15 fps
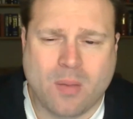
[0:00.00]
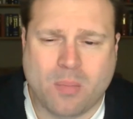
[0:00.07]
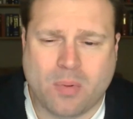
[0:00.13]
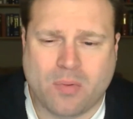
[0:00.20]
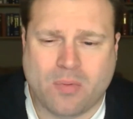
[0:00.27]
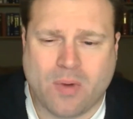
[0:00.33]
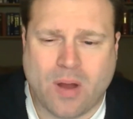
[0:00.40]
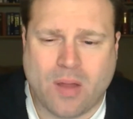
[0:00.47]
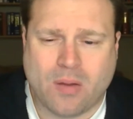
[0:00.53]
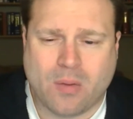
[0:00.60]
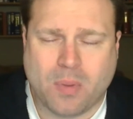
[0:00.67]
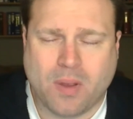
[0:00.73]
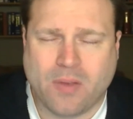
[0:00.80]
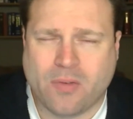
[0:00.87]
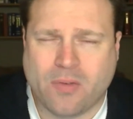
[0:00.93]
but rather
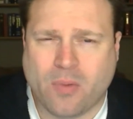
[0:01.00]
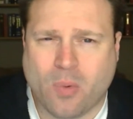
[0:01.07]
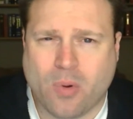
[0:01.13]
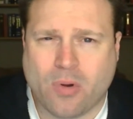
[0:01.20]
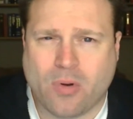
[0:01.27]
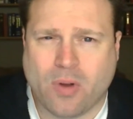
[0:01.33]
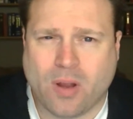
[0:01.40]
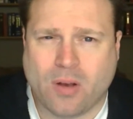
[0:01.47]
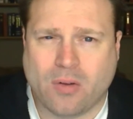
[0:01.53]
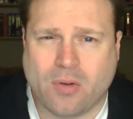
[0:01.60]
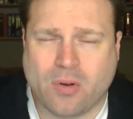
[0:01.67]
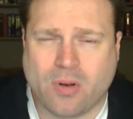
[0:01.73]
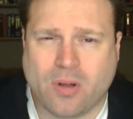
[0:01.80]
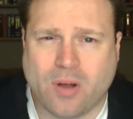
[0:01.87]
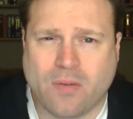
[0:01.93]
peace, order, and
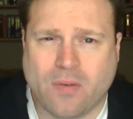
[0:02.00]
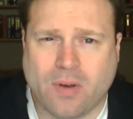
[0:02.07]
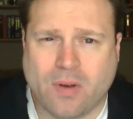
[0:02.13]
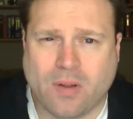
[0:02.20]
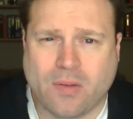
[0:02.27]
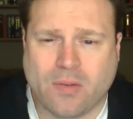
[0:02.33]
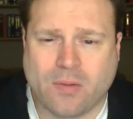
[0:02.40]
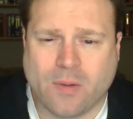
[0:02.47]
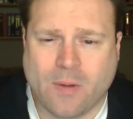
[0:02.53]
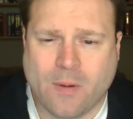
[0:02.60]
good governance.